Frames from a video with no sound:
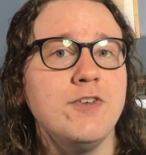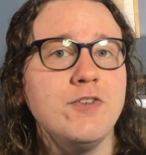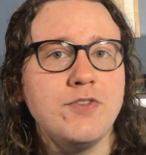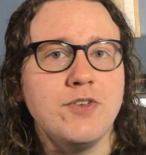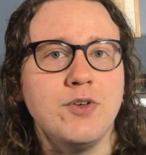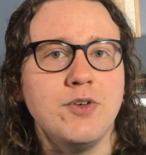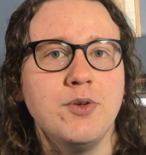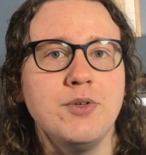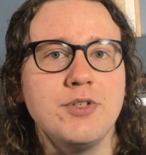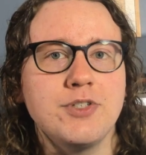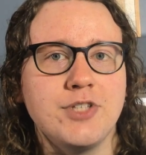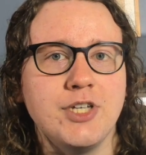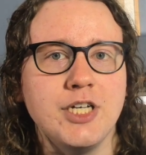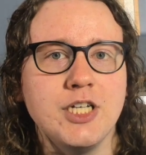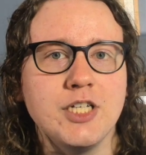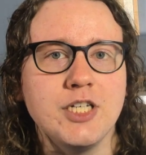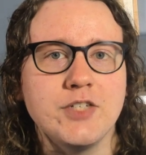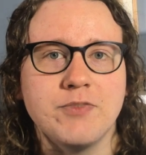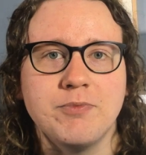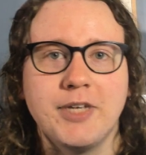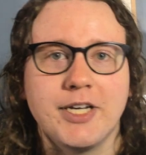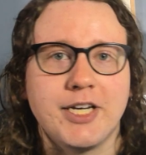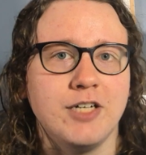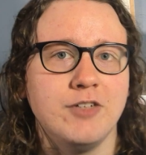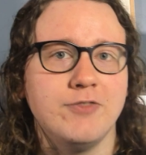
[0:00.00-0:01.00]
If you've used things
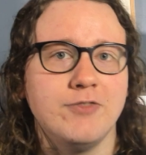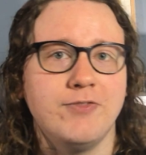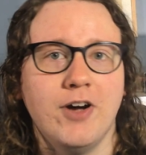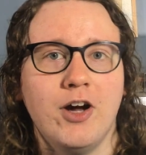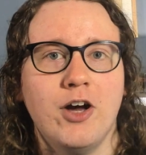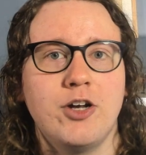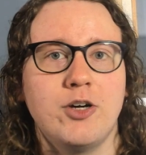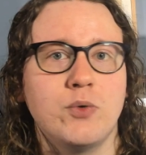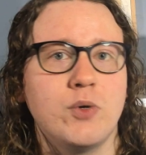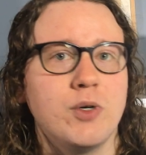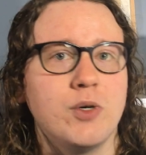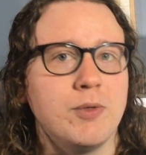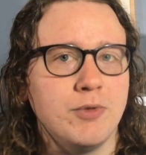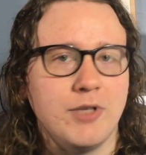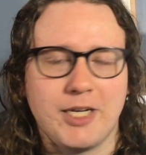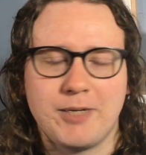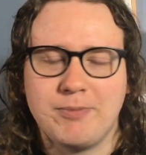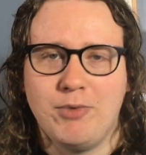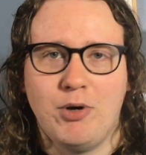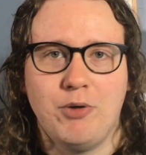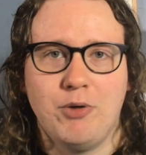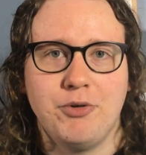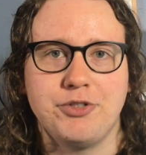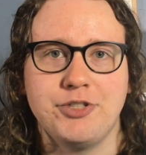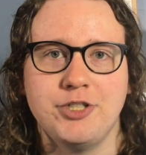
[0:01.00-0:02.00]
from like Envato or
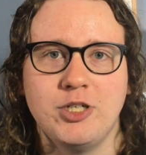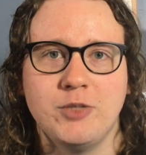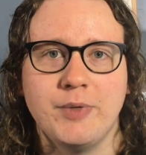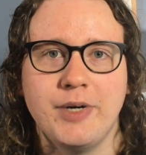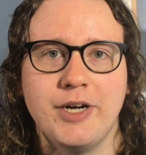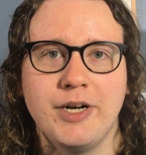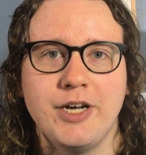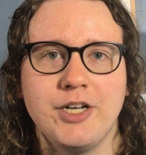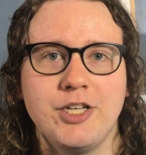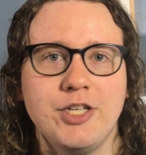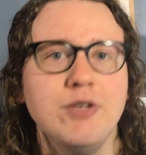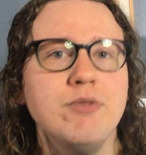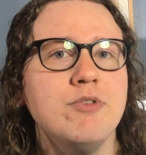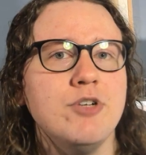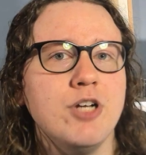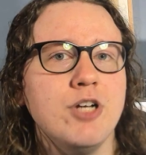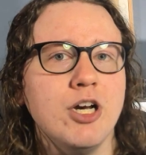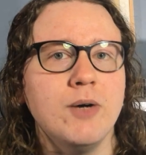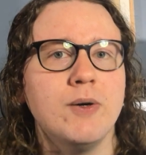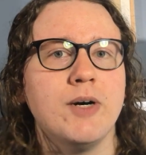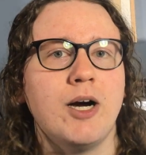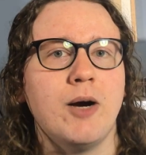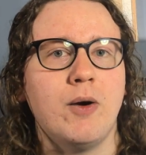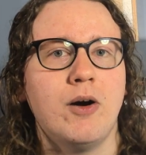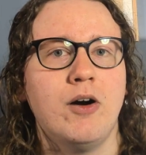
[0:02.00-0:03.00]
like Motion Array, you
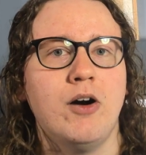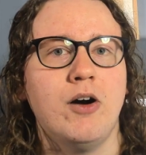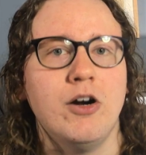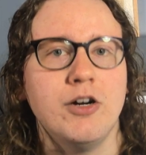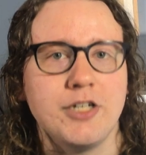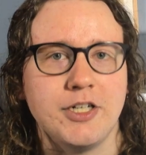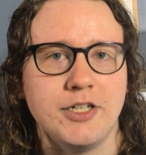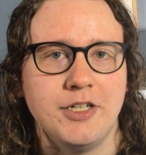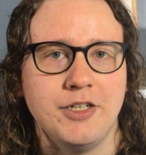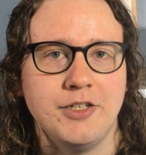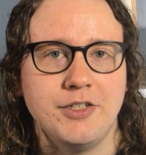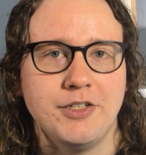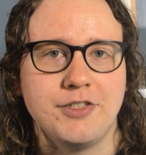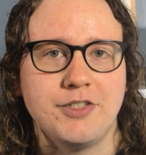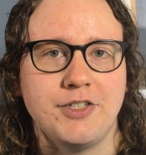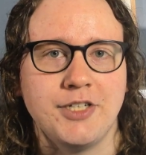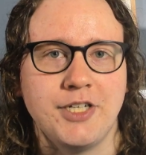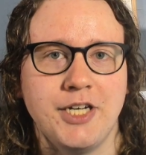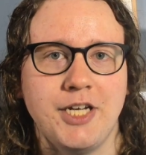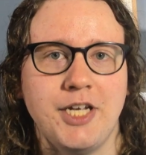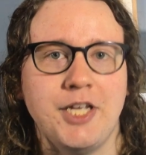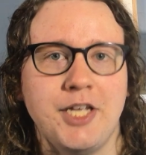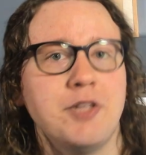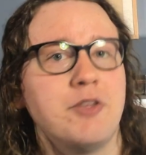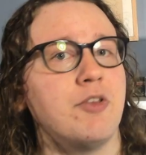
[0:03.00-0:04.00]
know how hard it is to
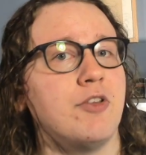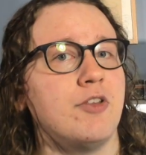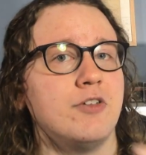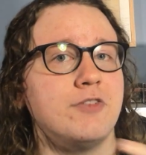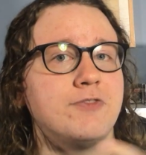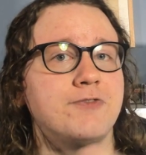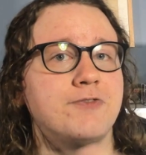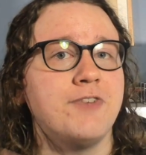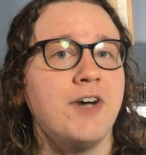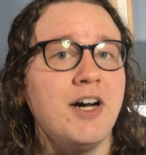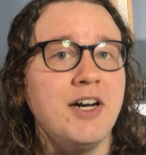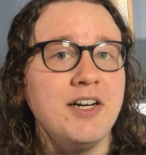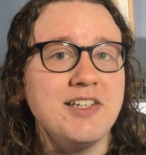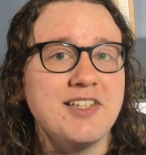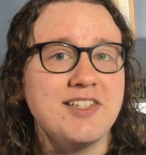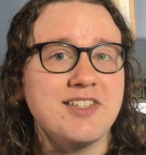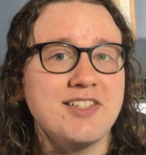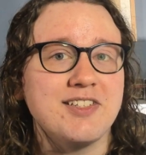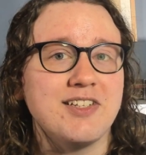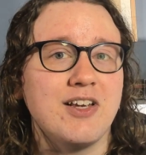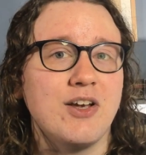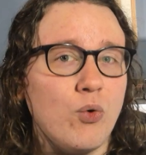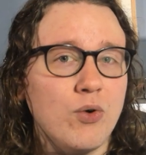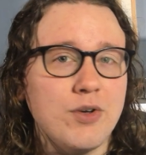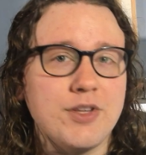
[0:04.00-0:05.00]
get either the
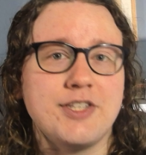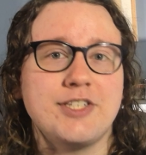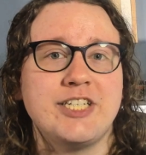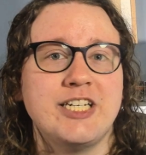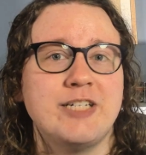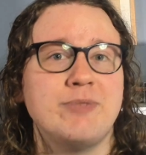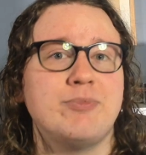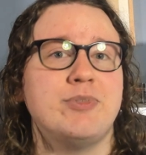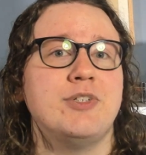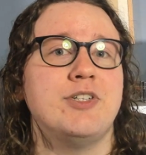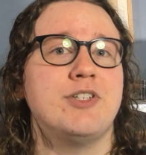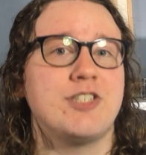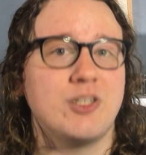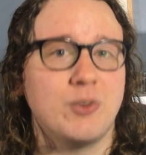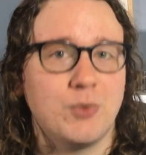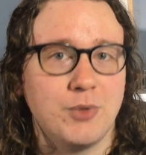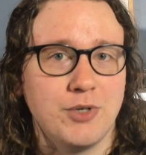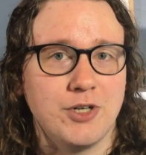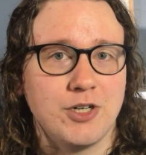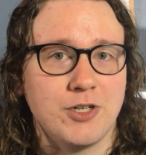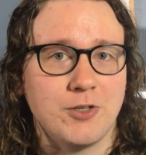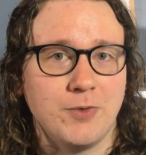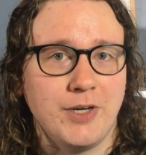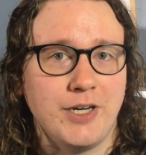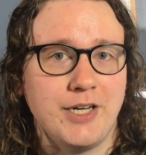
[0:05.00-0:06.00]
fonts or the templates to
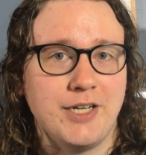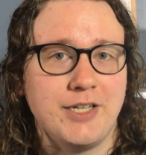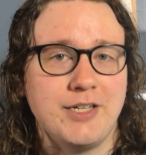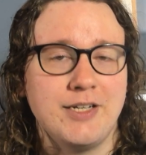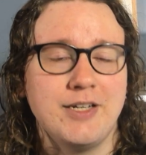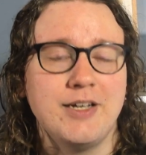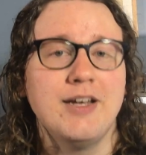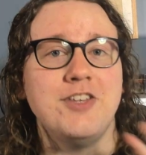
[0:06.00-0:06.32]
work right.